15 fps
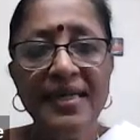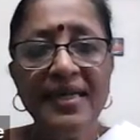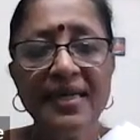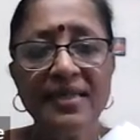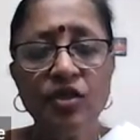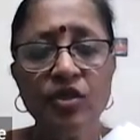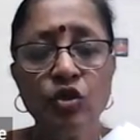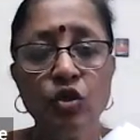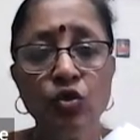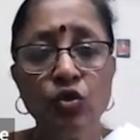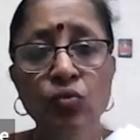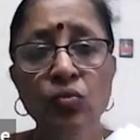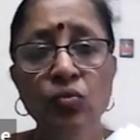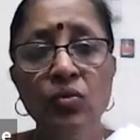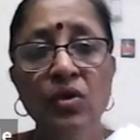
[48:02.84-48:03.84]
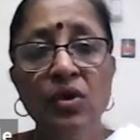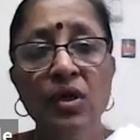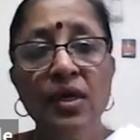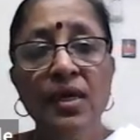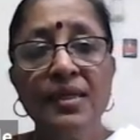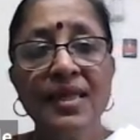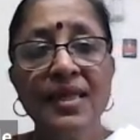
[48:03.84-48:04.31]
lead us to
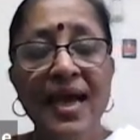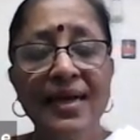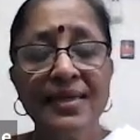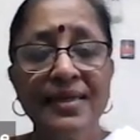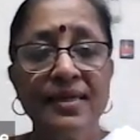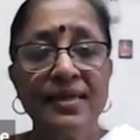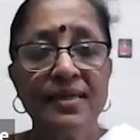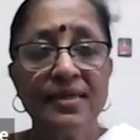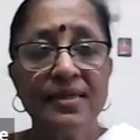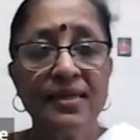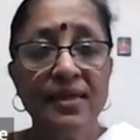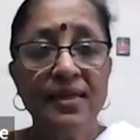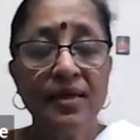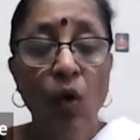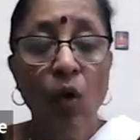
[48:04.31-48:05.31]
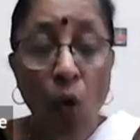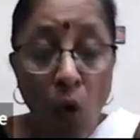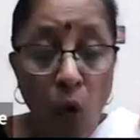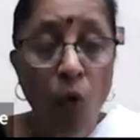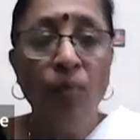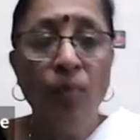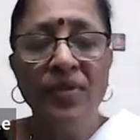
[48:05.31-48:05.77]
that
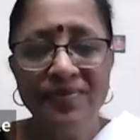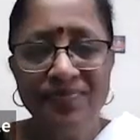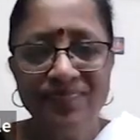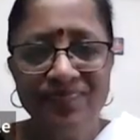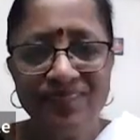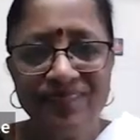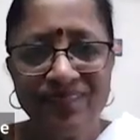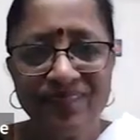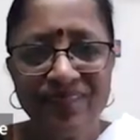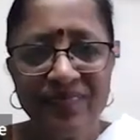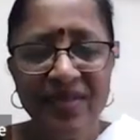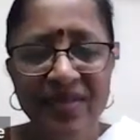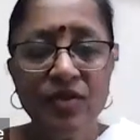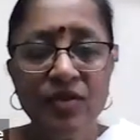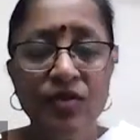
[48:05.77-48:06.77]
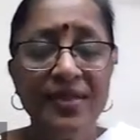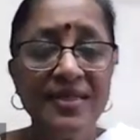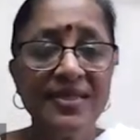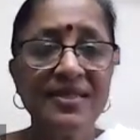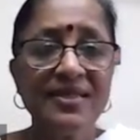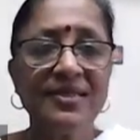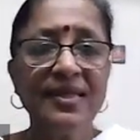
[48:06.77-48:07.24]
Om. So
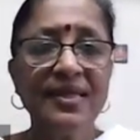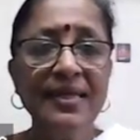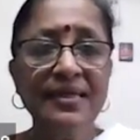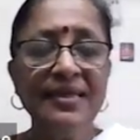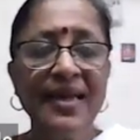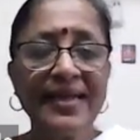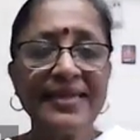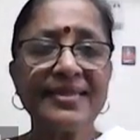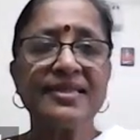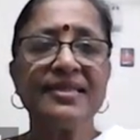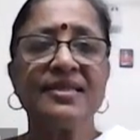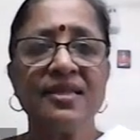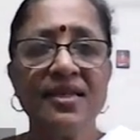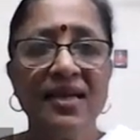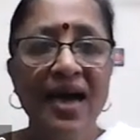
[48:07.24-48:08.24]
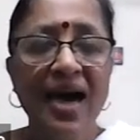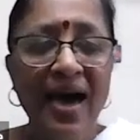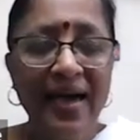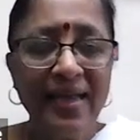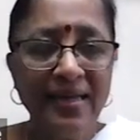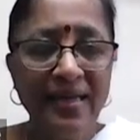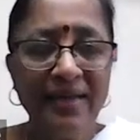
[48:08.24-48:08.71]
this is the next
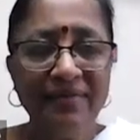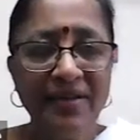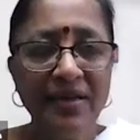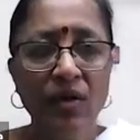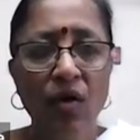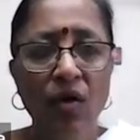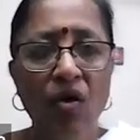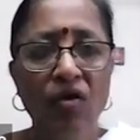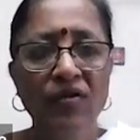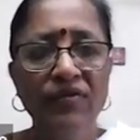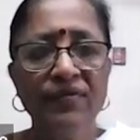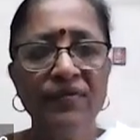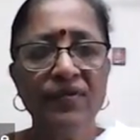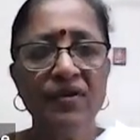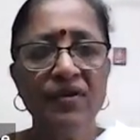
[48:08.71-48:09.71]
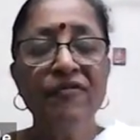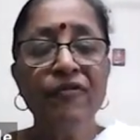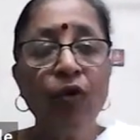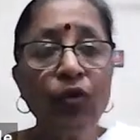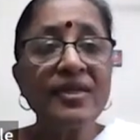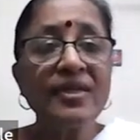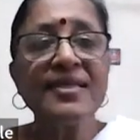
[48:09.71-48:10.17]
higher level of
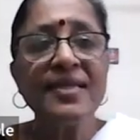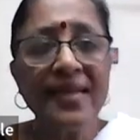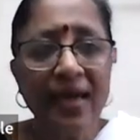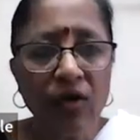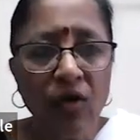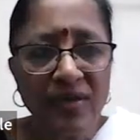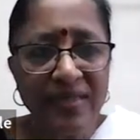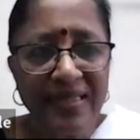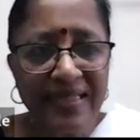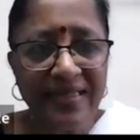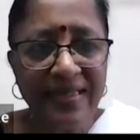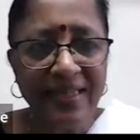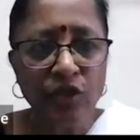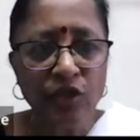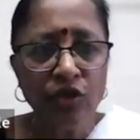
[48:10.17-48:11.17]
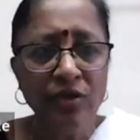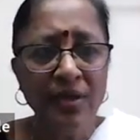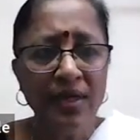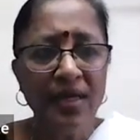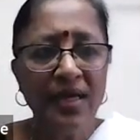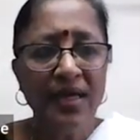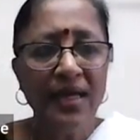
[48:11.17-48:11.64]
focusing a
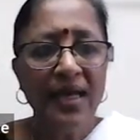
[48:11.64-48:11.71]
concentration.